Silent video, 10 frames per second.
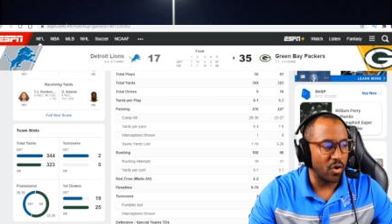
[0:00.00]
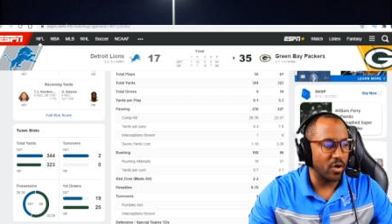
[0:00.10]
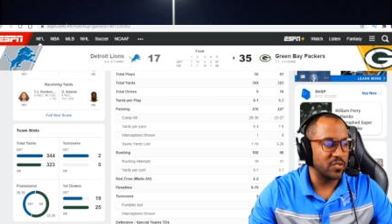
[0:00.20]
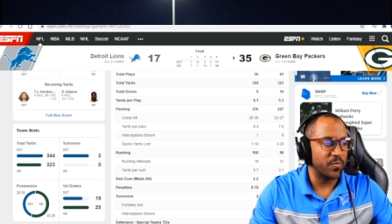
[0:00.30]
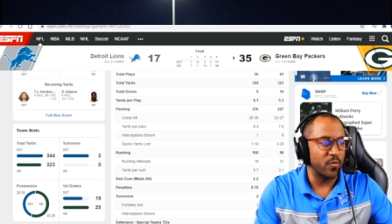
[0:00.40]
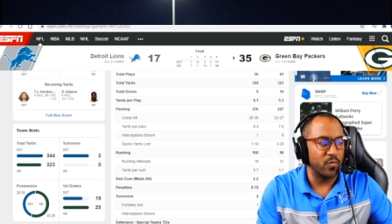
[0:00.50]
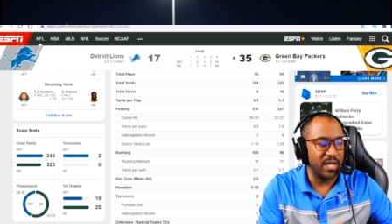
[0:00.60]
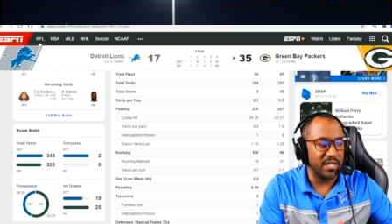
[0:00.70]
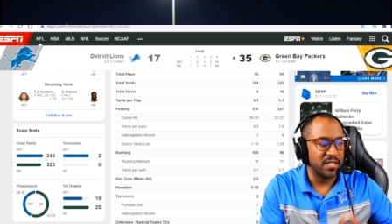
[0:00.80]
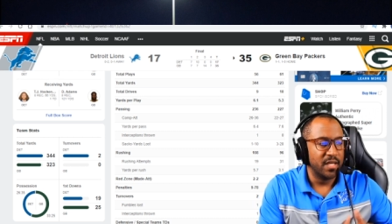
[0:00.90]
Yards per
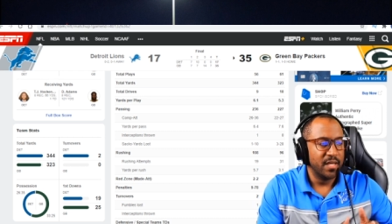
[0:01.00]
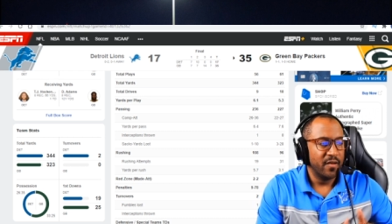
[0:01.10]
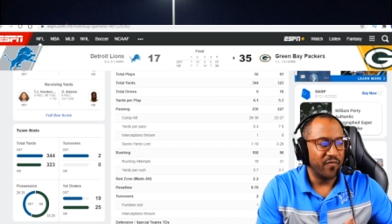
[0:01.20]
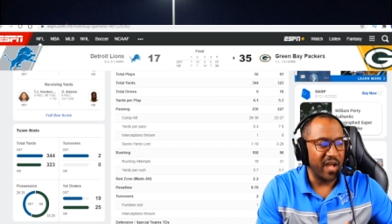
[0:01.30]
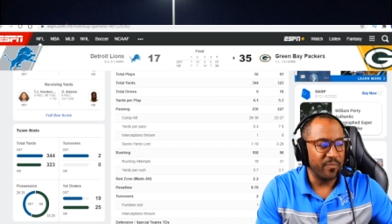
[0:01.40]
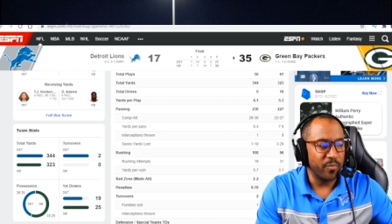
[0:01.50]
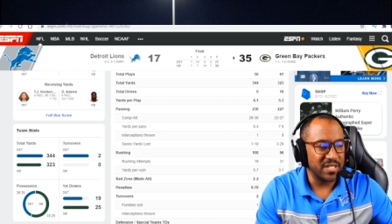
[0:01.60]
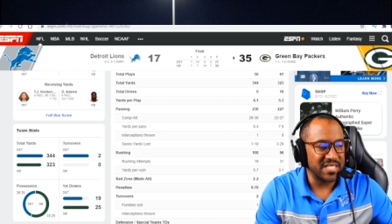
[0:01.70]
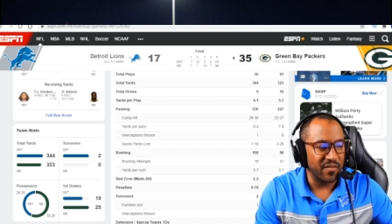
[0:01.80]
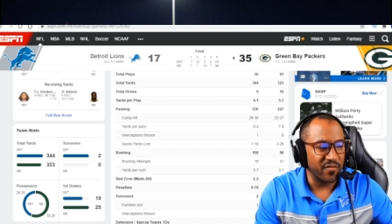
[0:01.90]
rush,
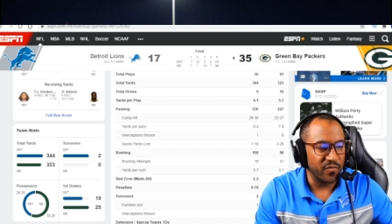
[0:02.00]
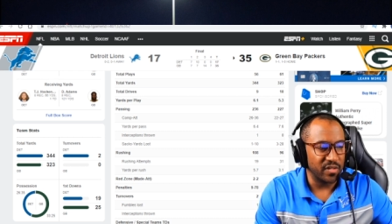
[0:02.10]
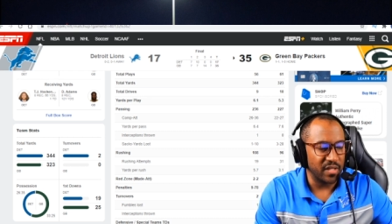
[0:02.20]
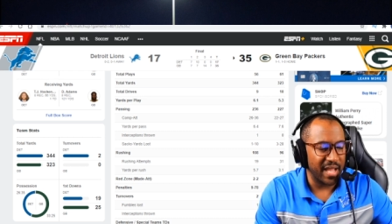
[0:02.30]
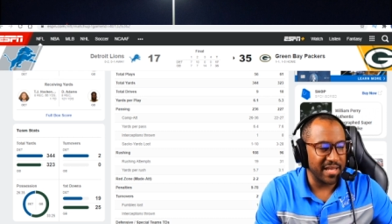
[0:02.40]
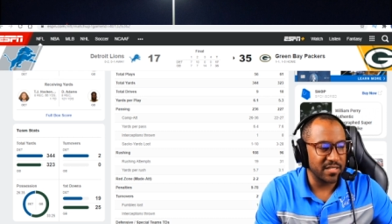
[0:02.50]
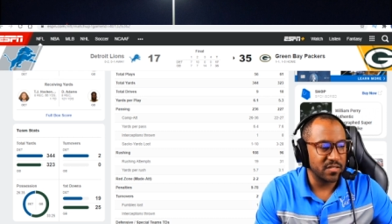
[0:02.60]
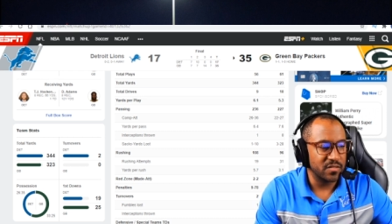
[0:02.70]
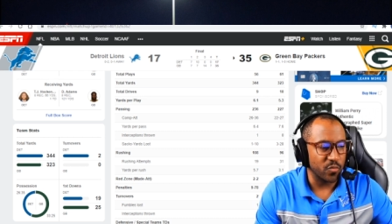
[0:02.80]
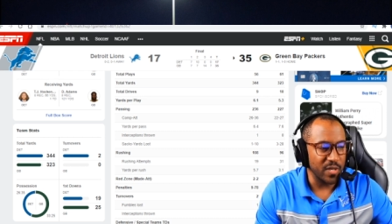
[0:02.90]
5.7 for the
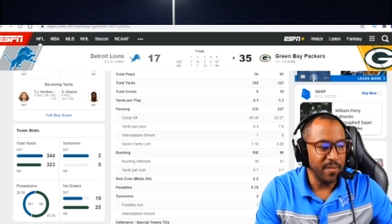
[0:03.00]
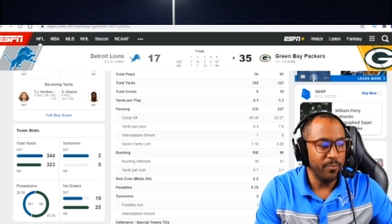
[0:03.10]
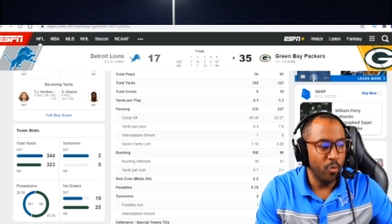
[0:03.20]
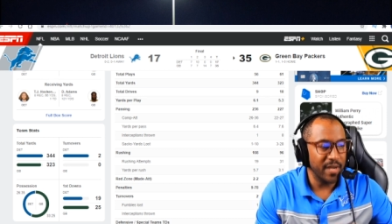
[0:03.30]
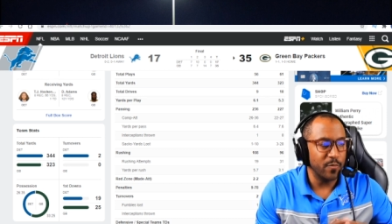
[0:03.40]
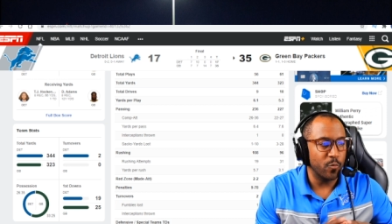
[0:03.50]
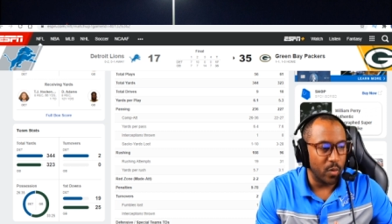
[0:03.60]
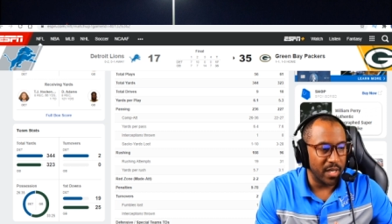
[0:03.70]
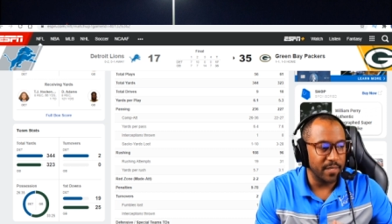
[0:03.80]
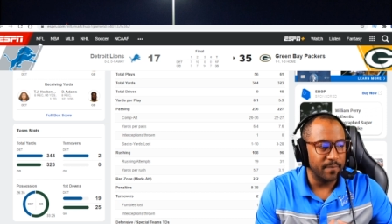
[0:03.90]
Lions,
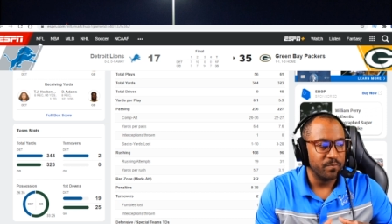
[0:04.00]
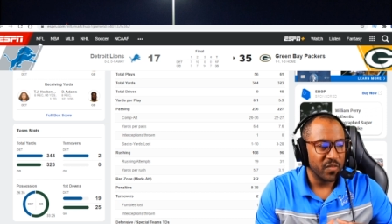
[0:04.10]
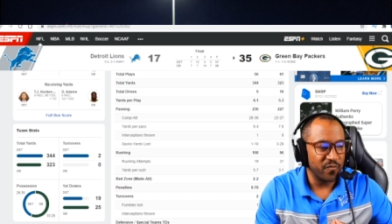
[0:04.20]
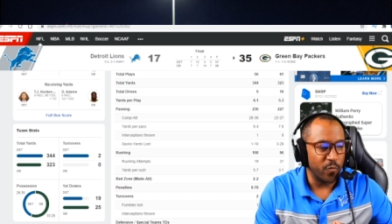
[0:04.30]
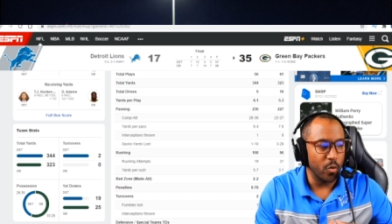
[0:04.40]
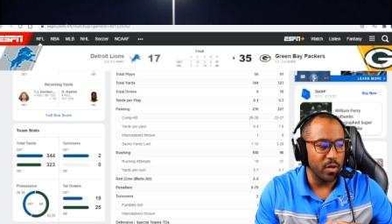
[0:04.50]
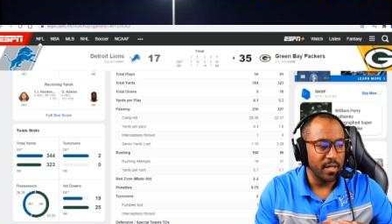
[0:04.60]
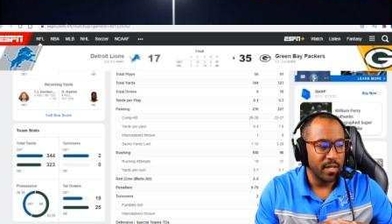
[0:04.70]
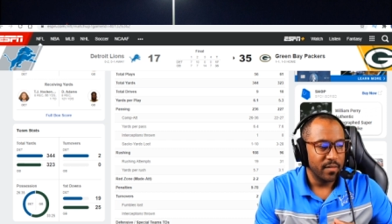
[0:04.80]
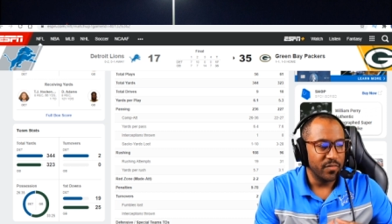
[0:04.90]
3.1
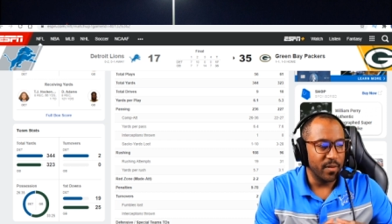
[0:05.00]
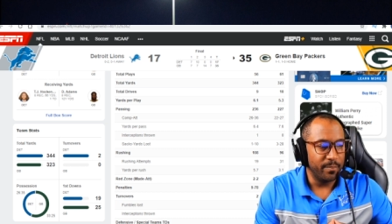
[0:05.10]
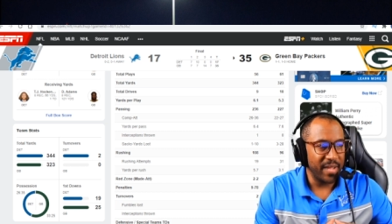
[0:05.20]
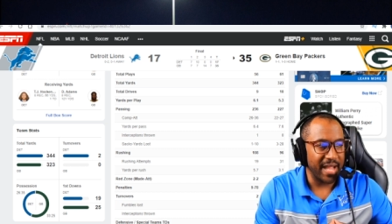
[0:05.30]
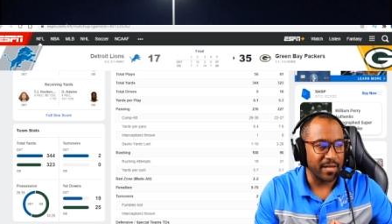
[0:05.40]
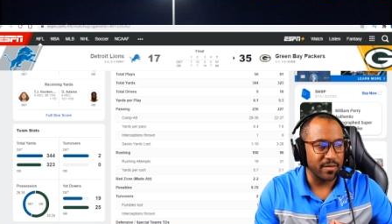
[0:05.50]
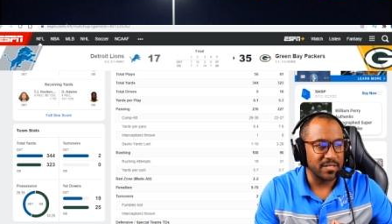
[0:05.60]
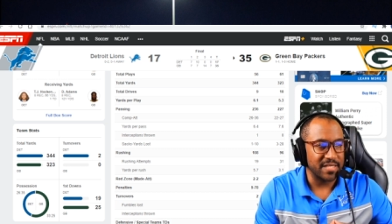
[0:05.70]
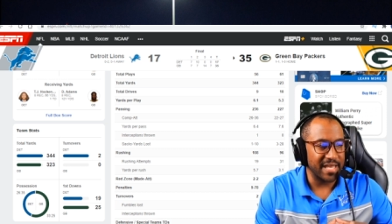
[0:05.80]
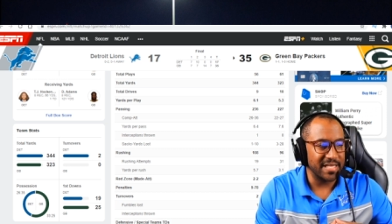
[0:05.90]
for the
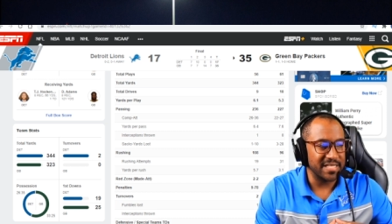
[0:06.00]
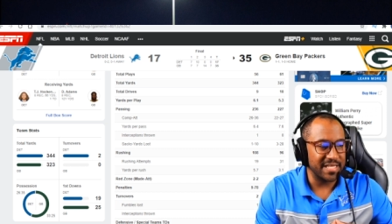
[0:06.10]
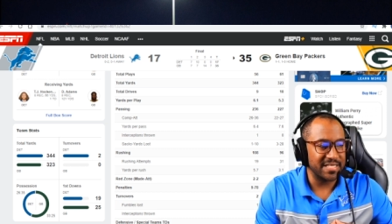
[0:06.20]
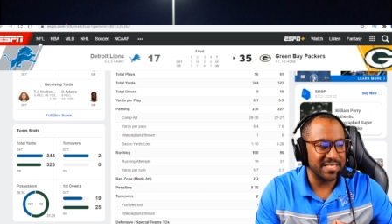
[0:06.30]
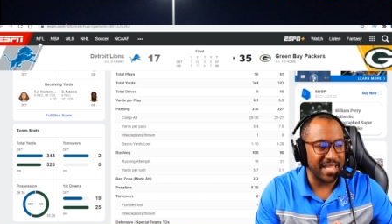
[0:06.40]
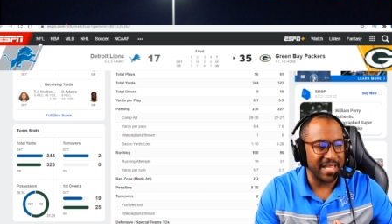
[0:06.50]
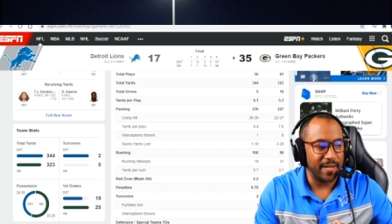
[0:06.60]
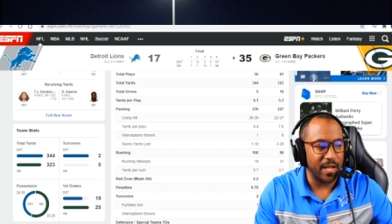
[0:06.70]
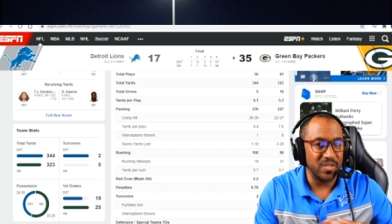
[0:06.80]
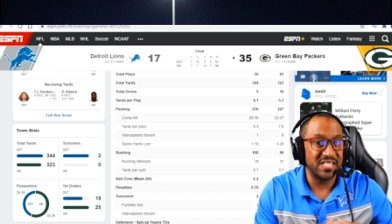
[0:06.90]
Packers. That is
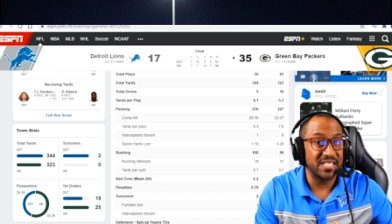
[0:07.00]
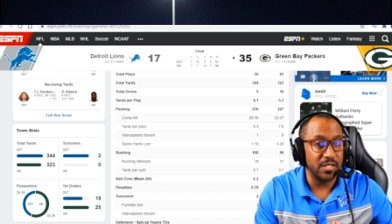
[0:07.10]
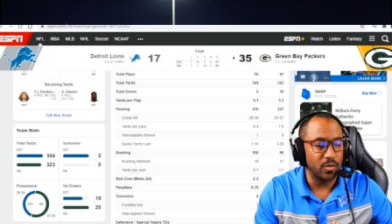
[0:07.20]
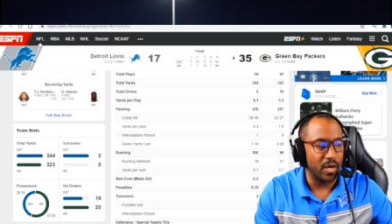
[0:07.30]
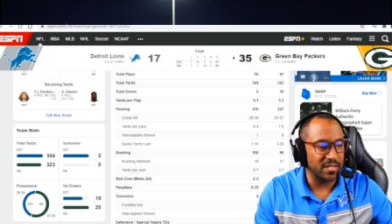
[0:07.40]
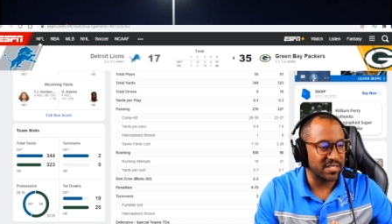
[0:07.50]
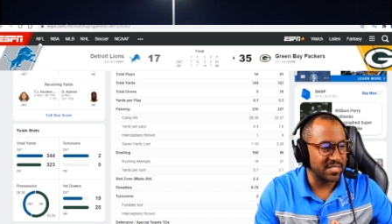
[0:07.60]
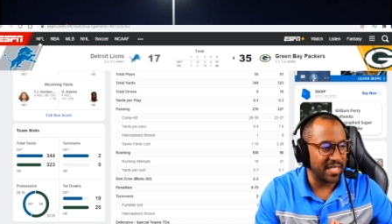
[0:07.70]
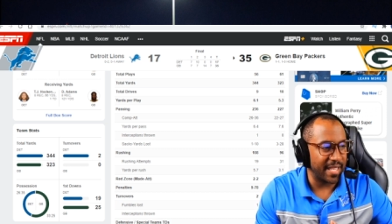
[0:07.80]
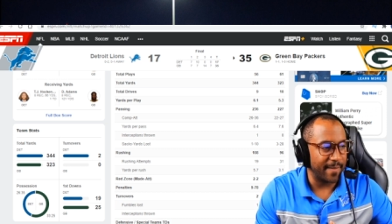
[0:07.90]
insane. And we still lost
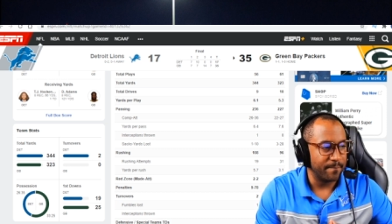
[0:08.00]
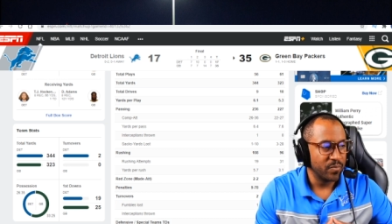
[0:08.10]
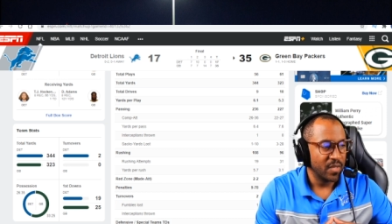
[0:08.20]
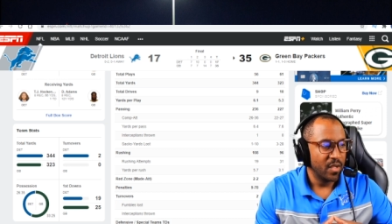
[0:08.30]
this game.